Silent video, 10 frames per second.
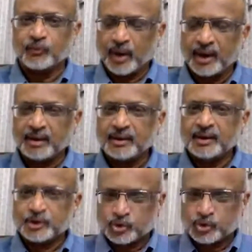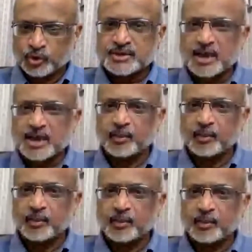Well, today's
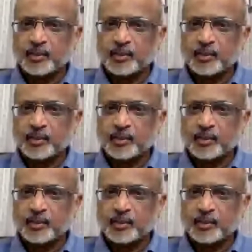government